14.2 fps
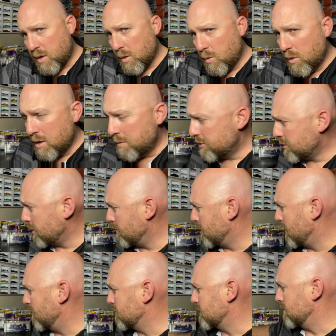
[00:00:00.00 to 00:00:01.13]
well, let me show you what I
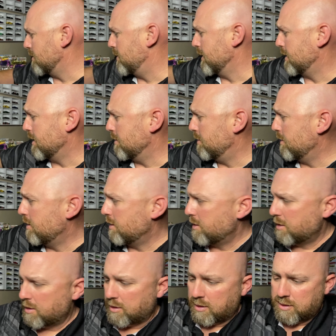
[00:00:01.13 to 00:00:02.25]
was able to pick up.
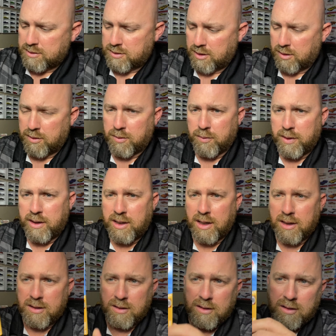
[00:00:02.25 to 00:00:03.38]
So the
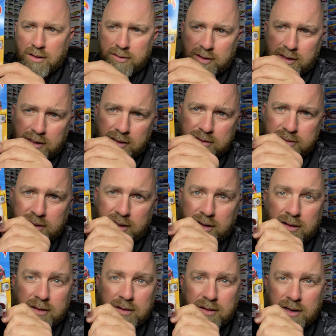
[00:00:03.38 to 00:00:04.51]
recolor on the Kia Stinger.
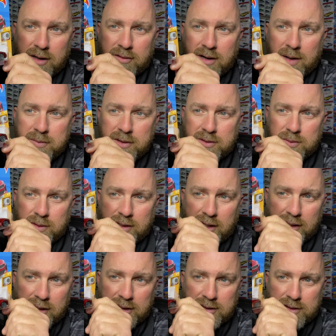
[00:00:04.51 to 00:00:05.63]
I grabbed this one. I
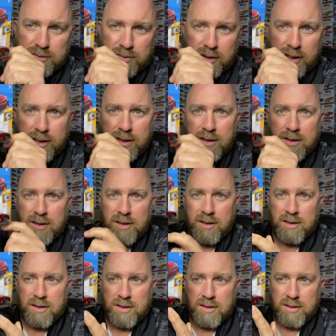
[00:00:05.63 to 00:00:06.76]
like this red.
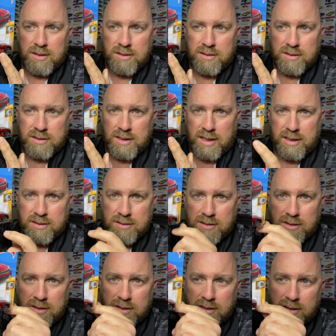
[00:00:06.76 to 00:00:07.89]
This is nice.
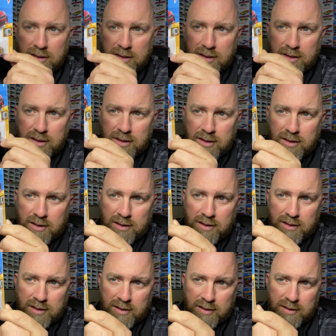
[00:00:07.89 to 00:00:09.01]

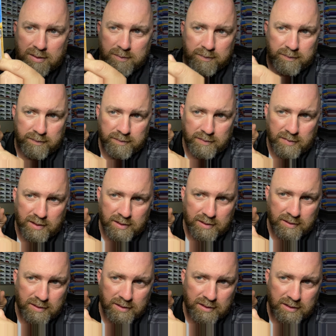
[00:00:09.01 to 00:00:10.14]
Um,
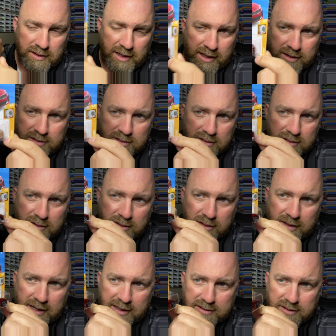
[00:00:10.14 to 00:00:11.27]
yeah, this is just a good
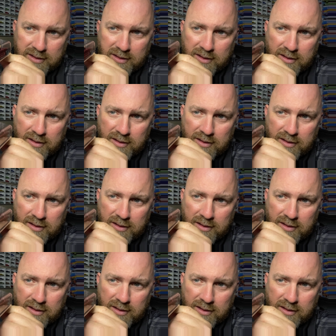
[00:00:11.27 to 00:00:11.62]
casting